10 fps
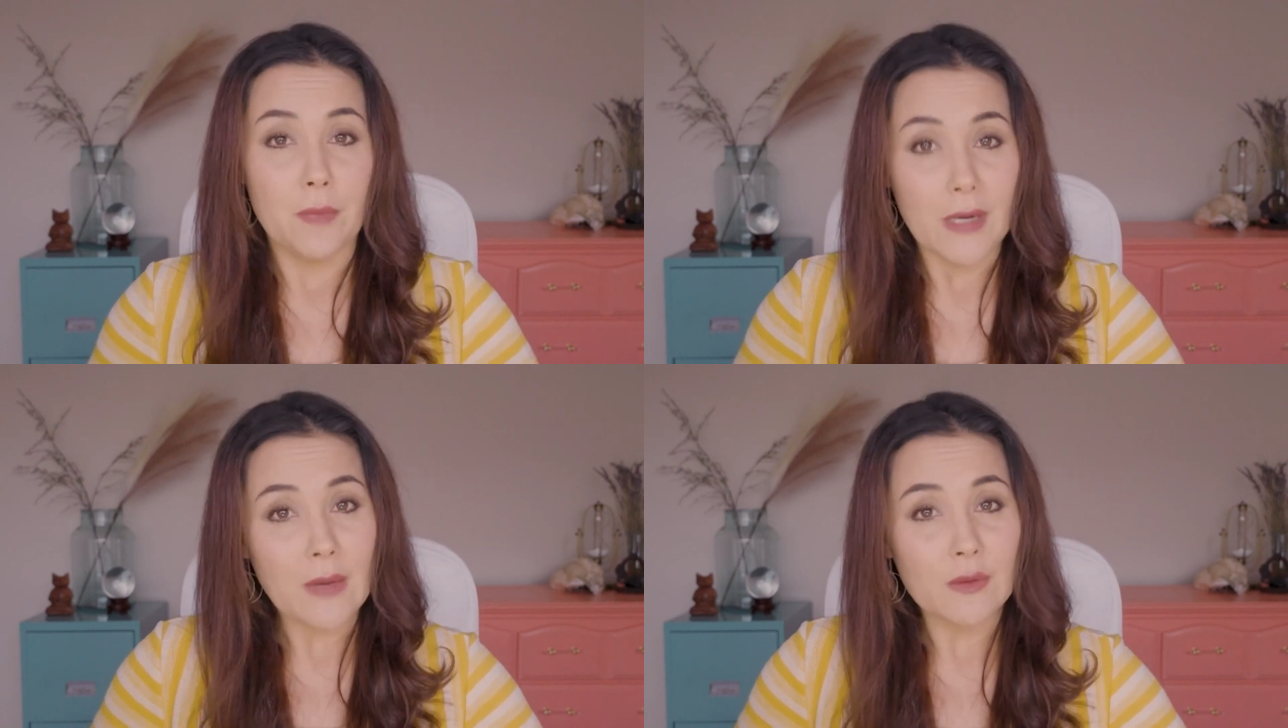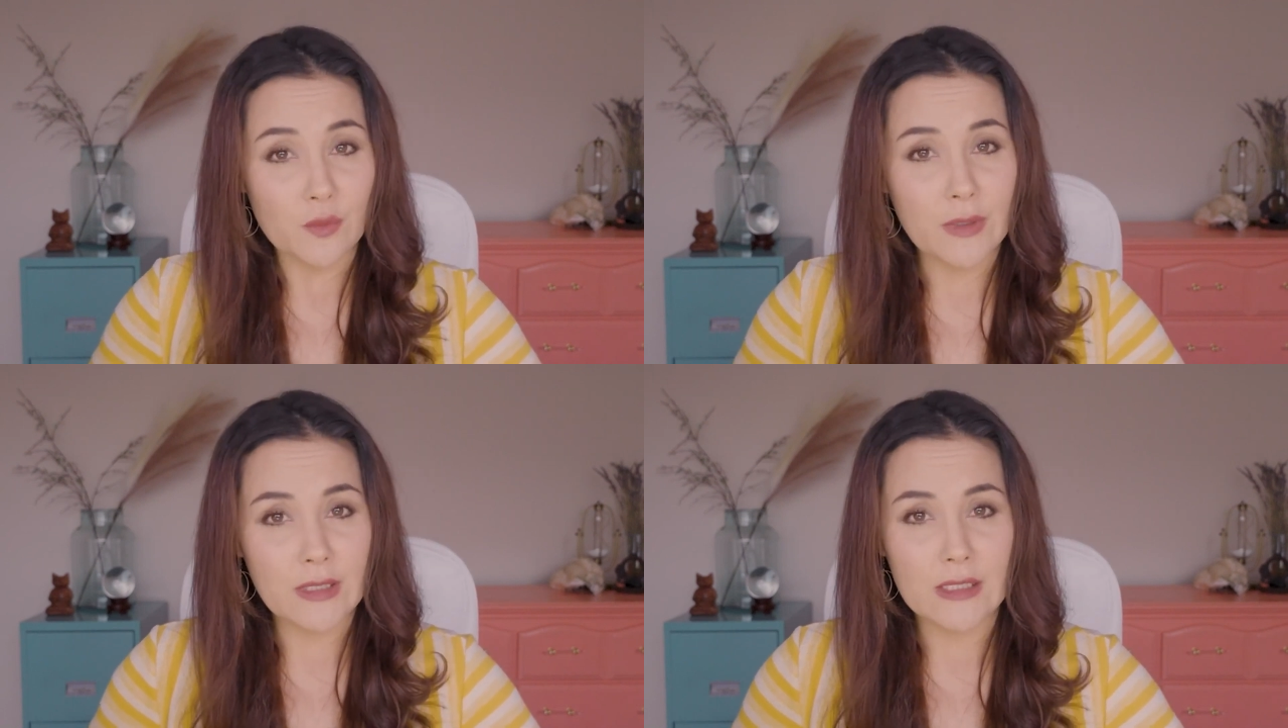But I was
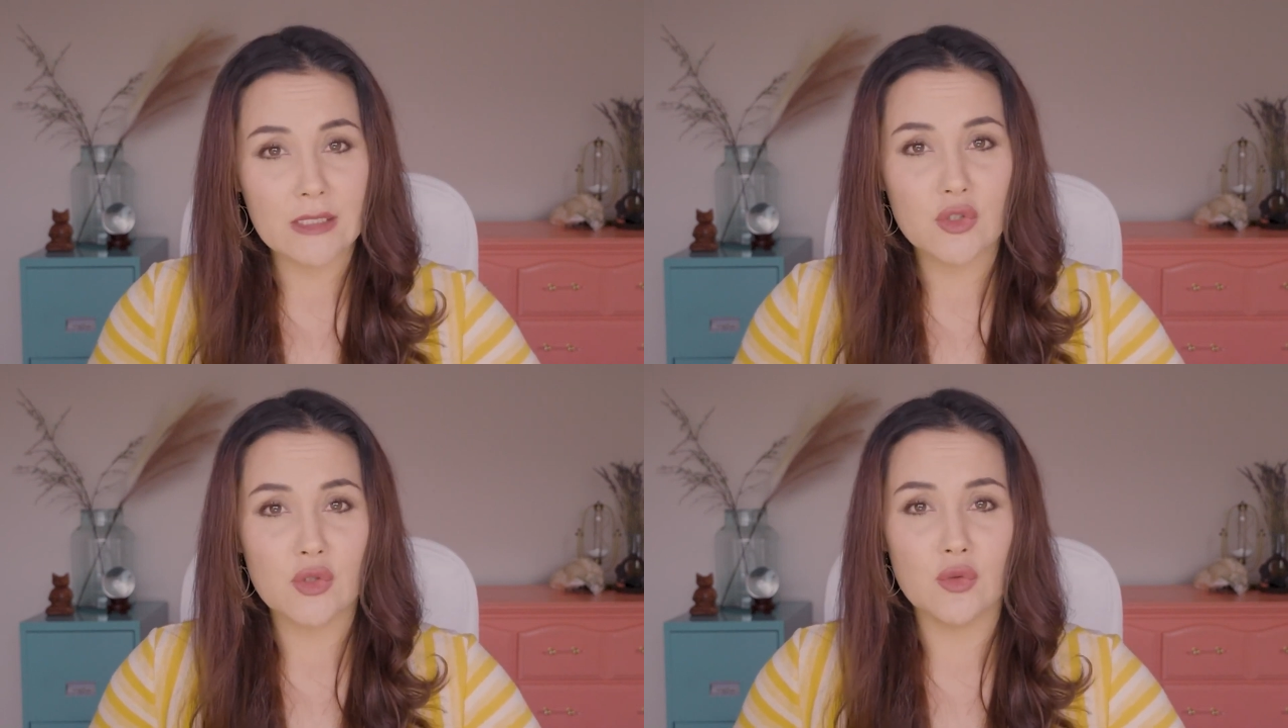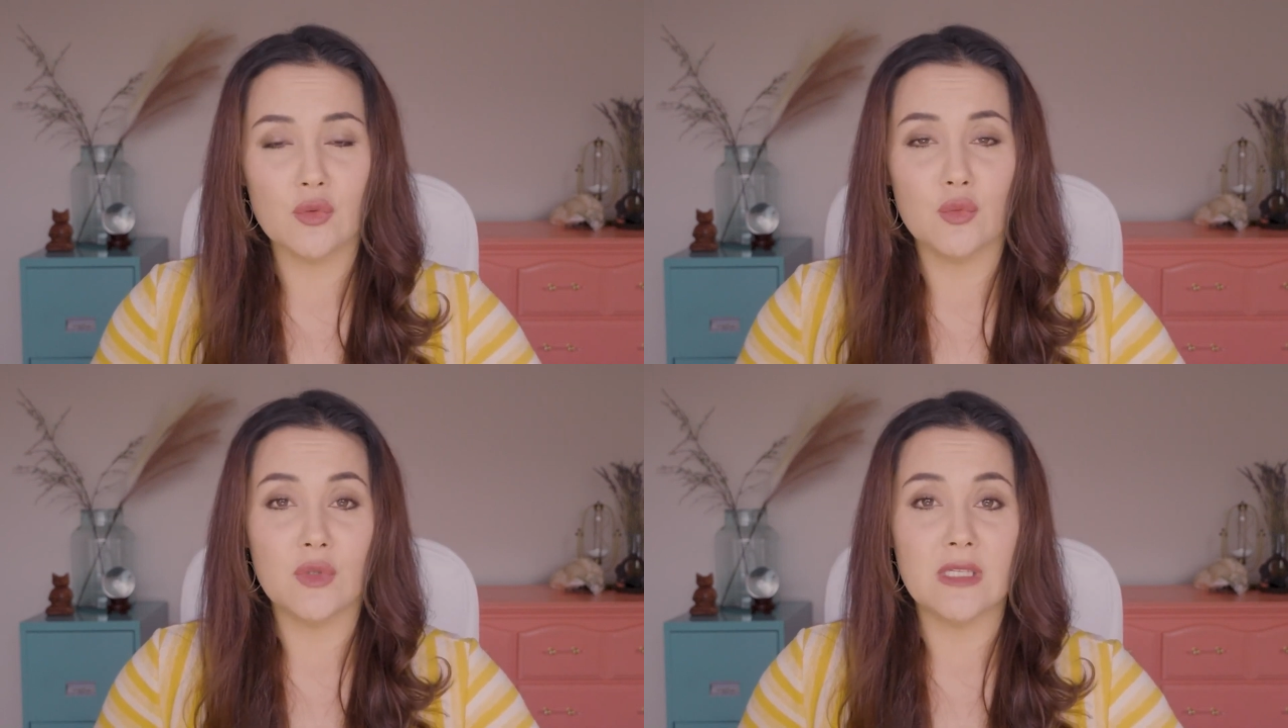willing
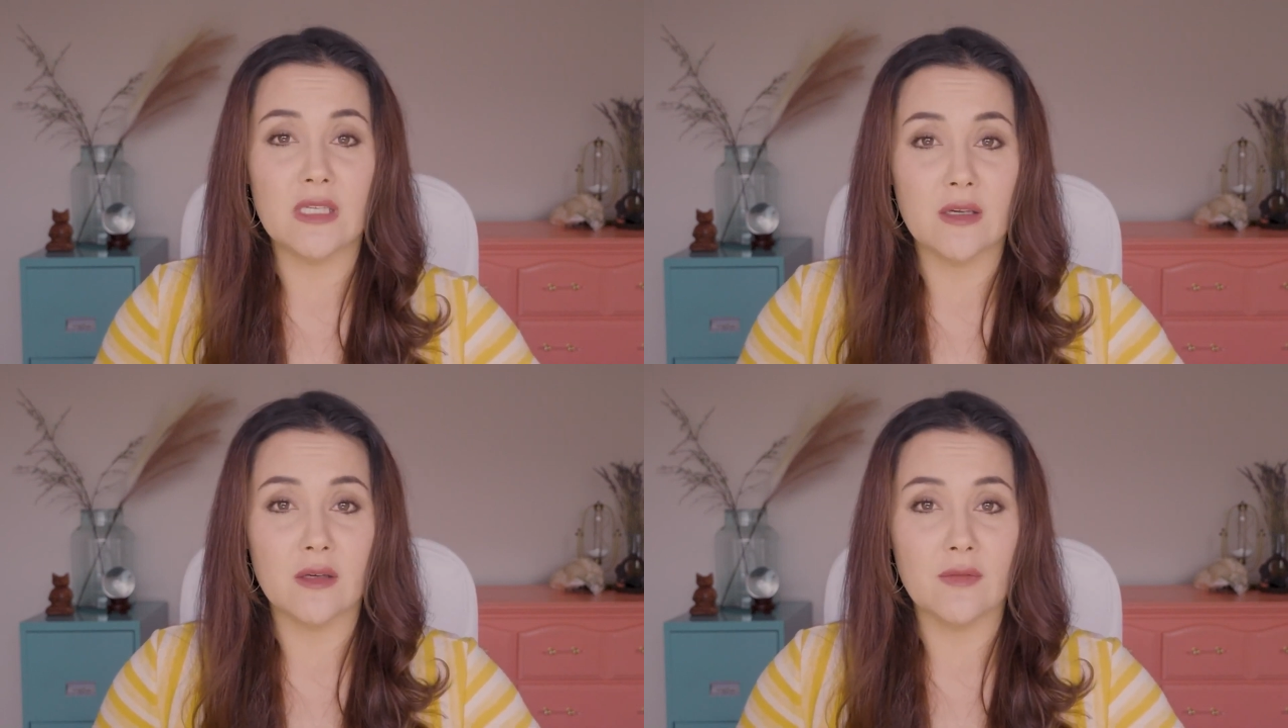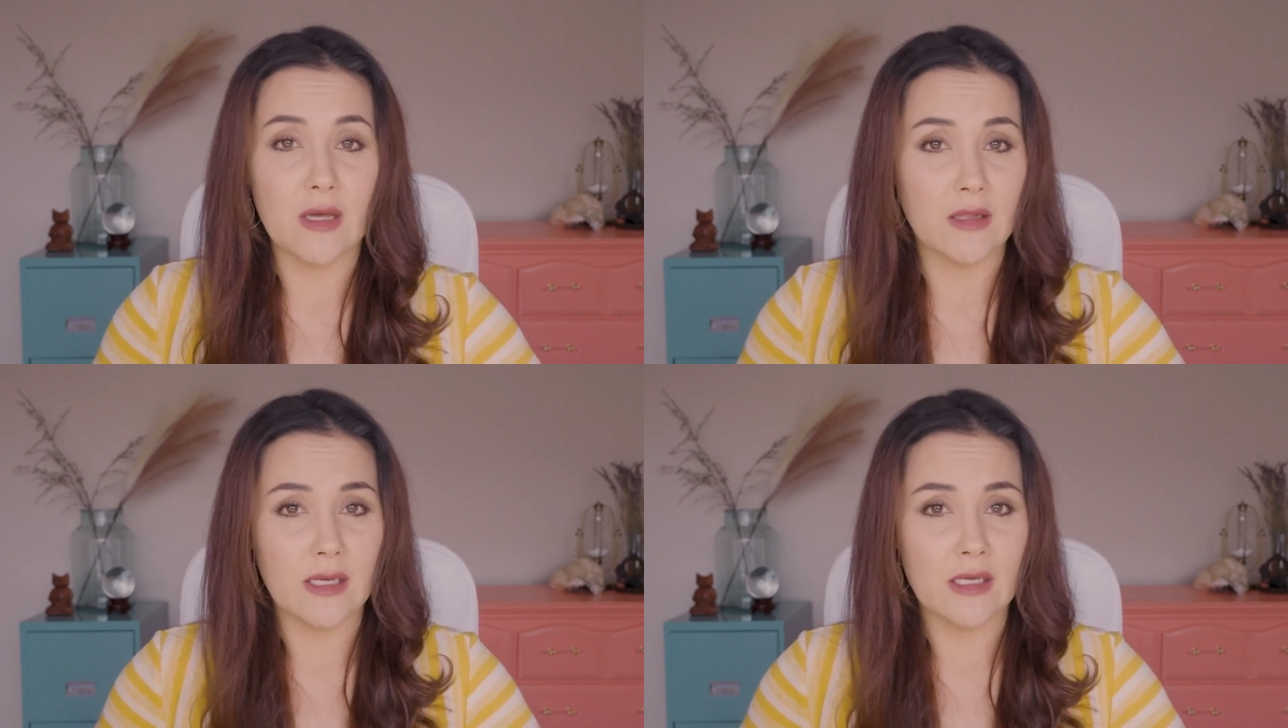to give
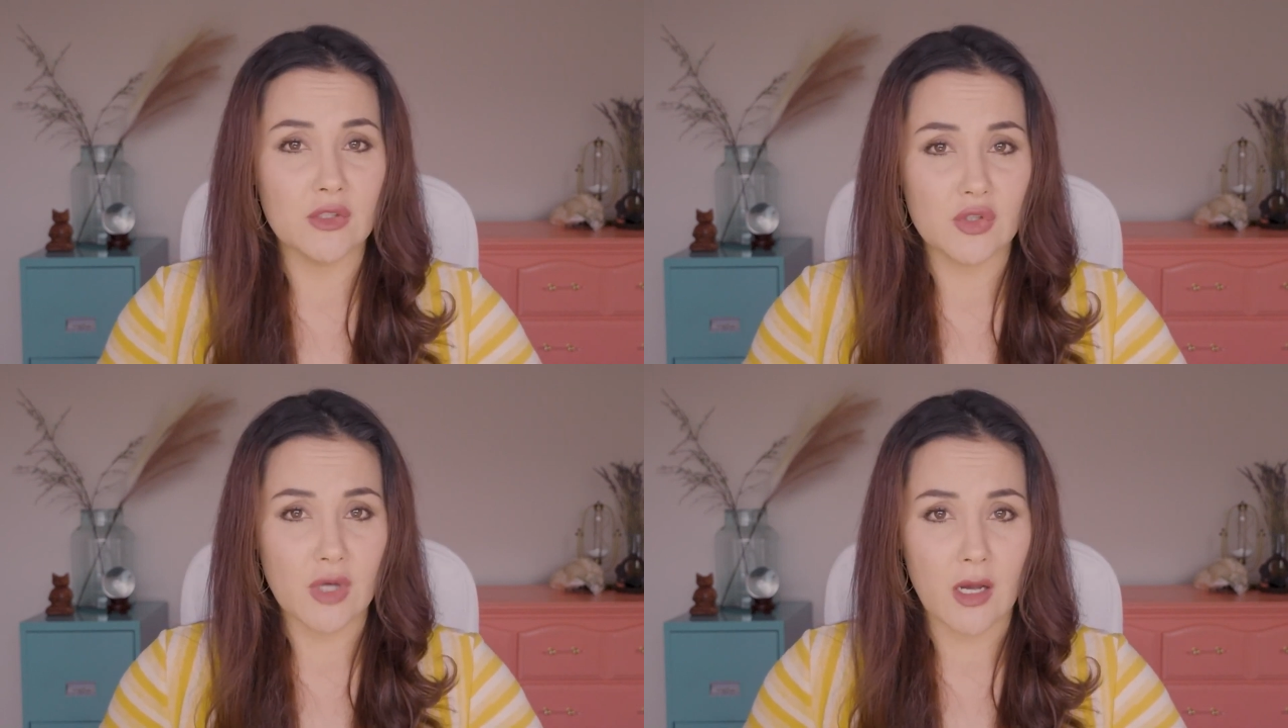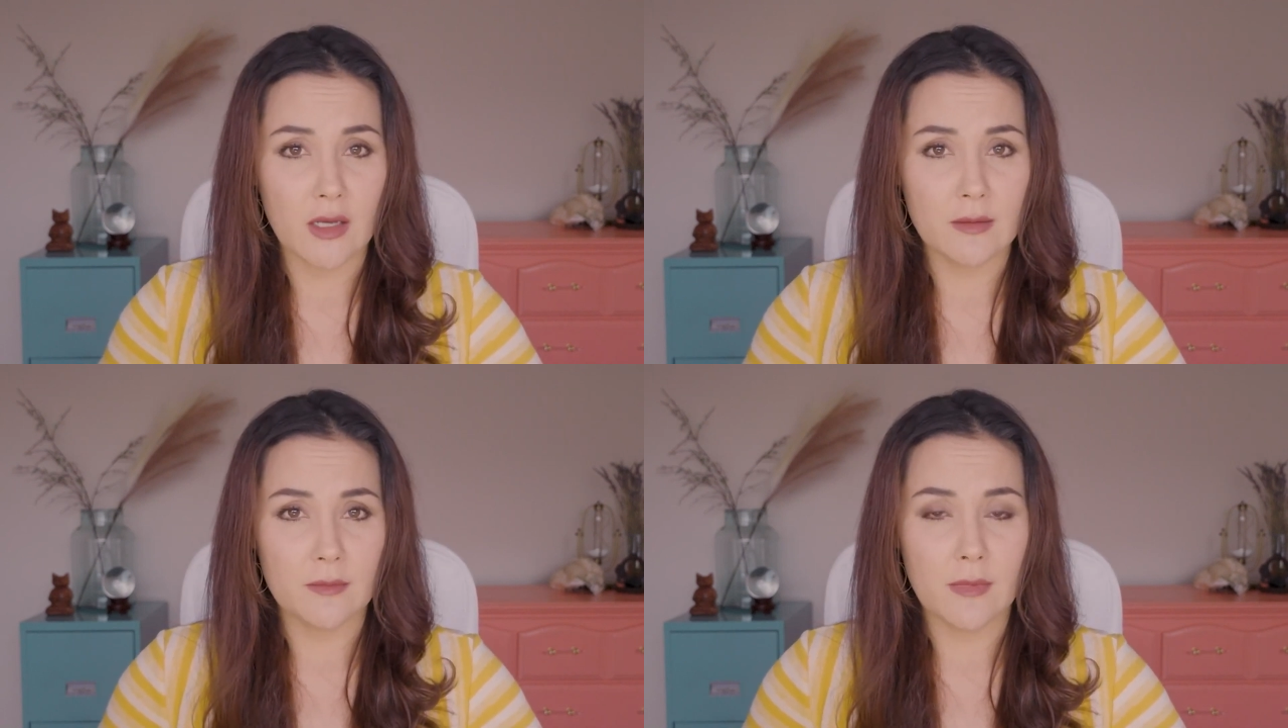LA a shot,